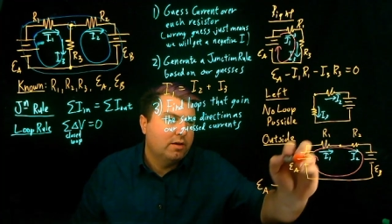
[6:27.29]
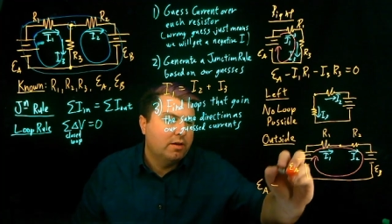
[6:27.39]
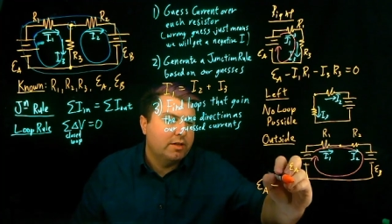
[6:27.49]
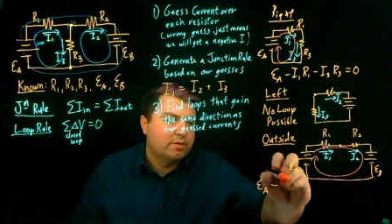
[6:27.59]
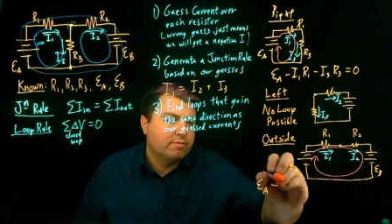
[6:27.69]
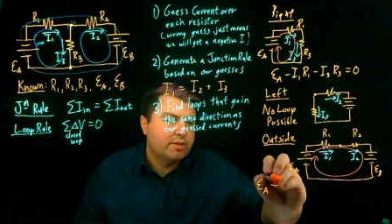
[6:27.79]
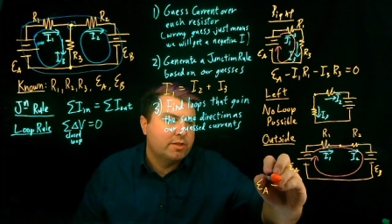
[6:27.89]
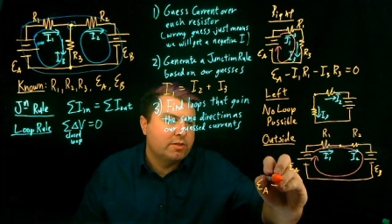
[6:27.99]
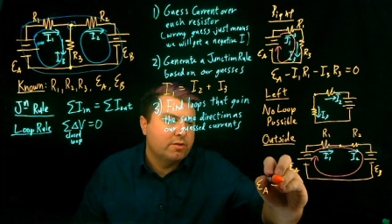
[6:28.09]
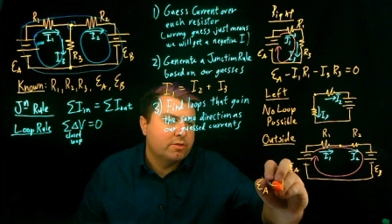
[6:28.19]
It's a
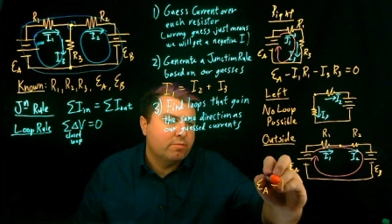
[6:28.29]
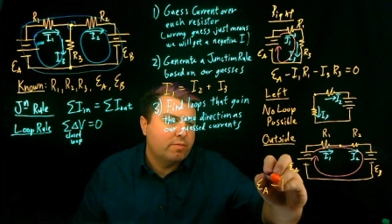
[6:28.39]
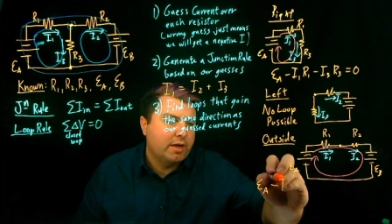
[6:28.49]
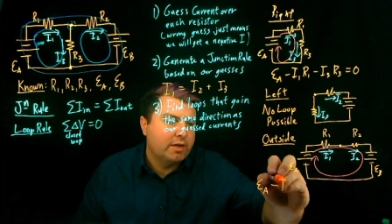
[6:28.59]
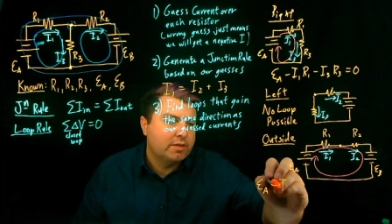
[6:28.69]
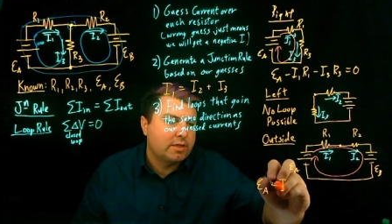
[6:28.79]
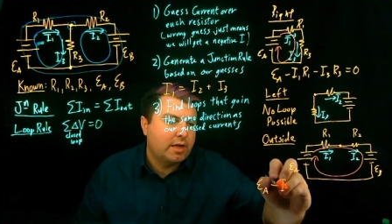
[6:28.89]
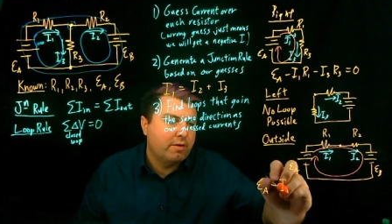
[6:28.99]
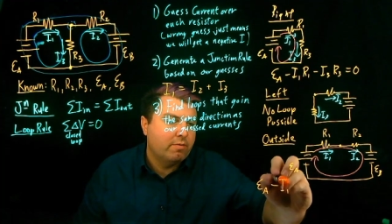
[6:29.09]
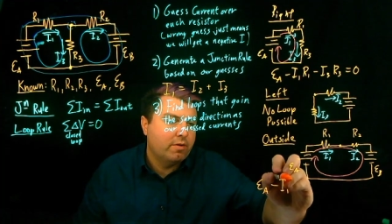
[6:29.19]
resistor, so minus
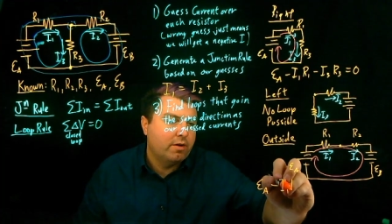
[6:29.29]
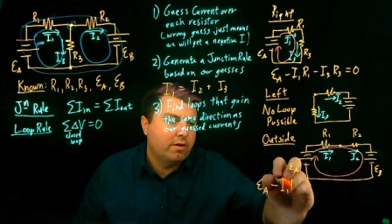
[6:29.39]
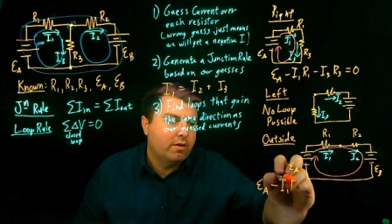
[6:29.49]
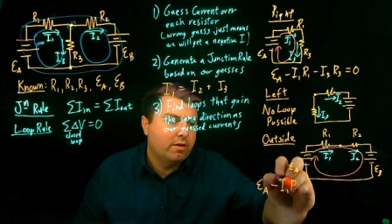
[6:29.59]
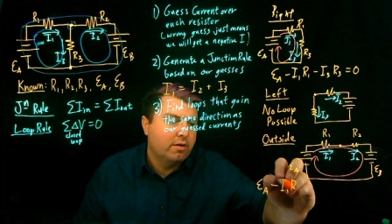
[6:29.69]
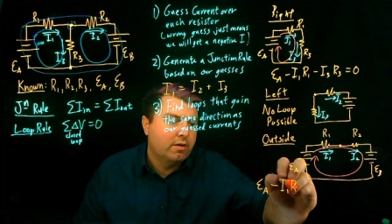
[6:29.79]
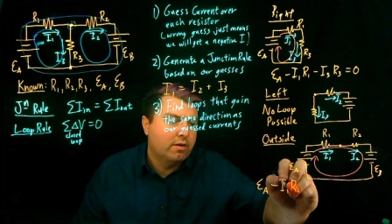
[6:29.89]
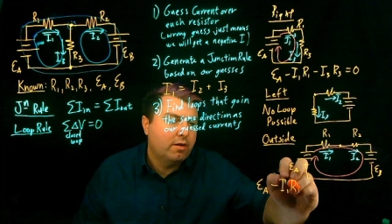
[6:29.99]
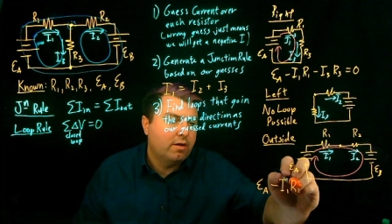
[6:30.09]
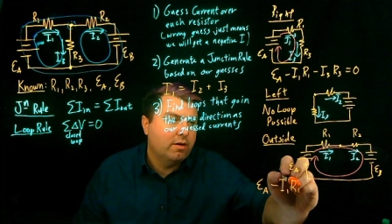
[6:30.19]
I1,
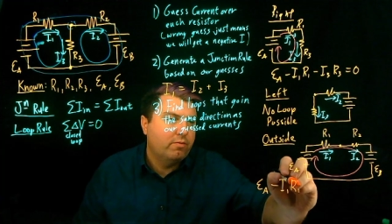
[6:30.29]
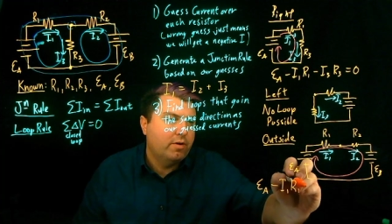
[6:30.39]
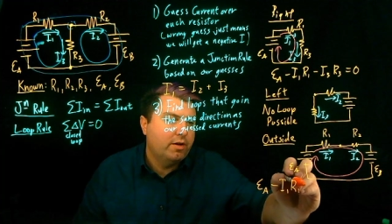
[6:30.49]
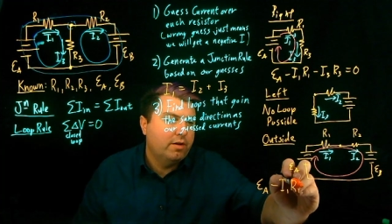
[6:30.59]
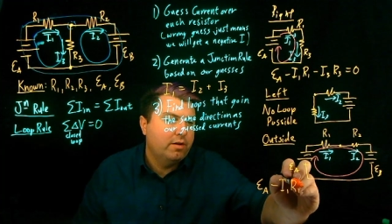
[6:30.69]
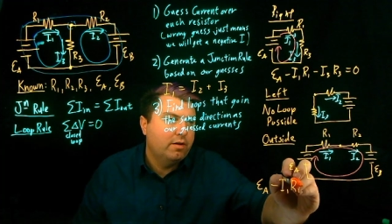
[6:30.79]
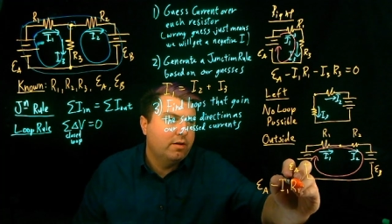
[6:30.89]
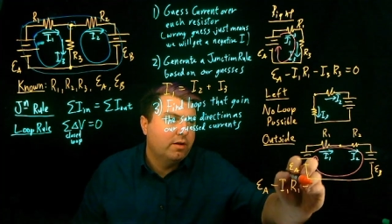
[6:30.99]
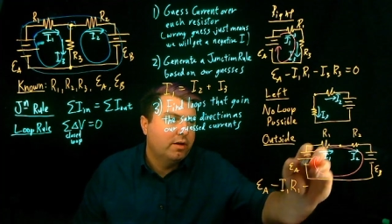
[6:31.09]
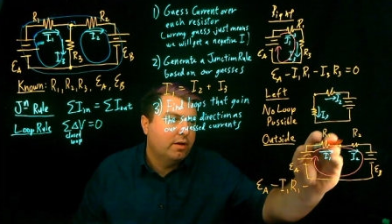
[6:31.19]
R1.
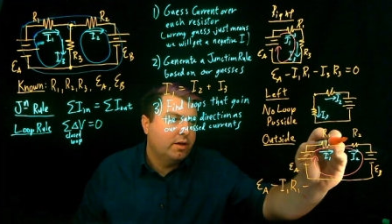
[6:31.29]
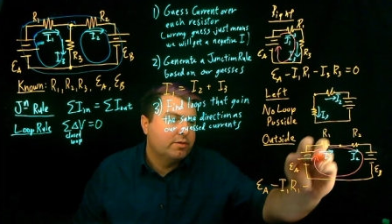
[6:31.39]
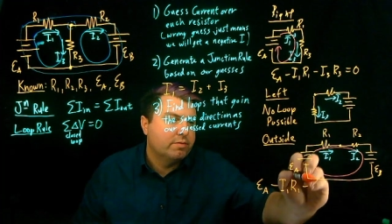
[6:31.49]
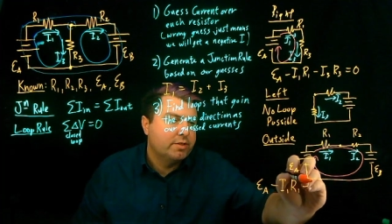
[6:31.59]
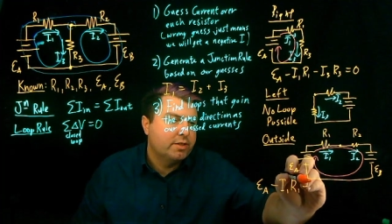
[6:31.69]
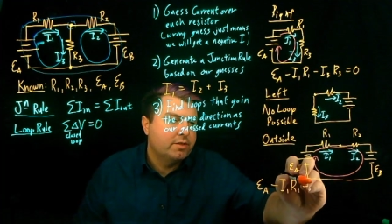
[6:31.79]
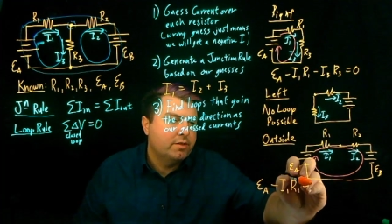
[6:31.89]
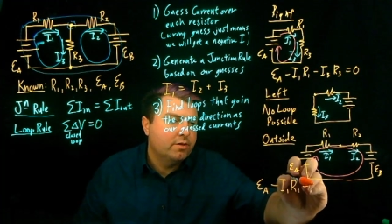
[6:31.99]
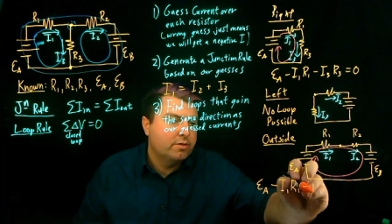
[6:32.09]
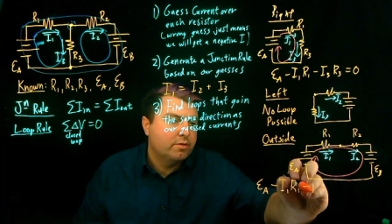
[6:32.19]
It's a
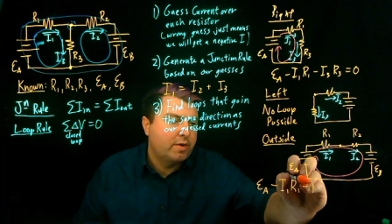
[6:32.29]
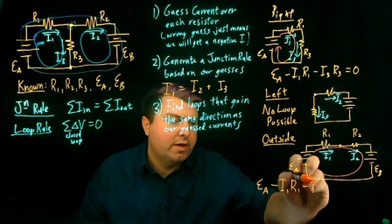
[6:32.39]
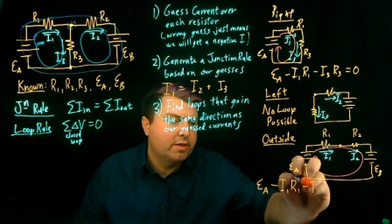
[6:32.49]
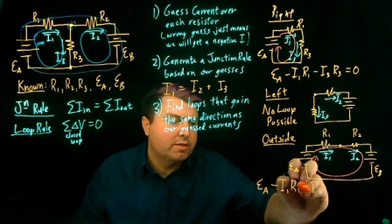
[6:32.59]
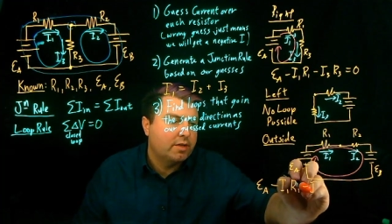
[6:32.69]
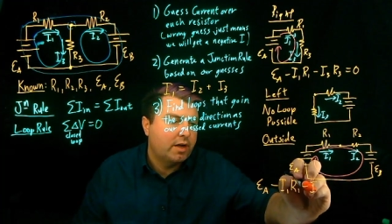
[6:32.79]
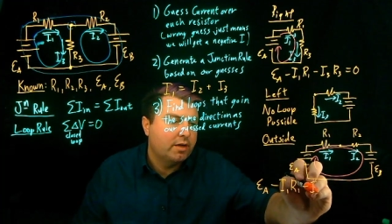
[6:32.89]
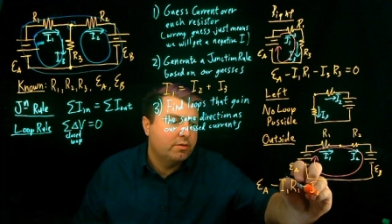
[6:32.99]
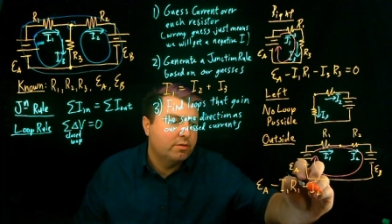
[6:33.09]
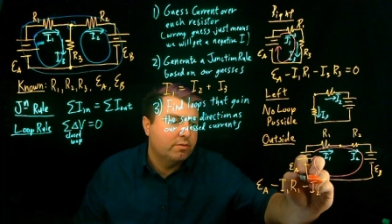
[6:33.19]
resistor, so minus I2,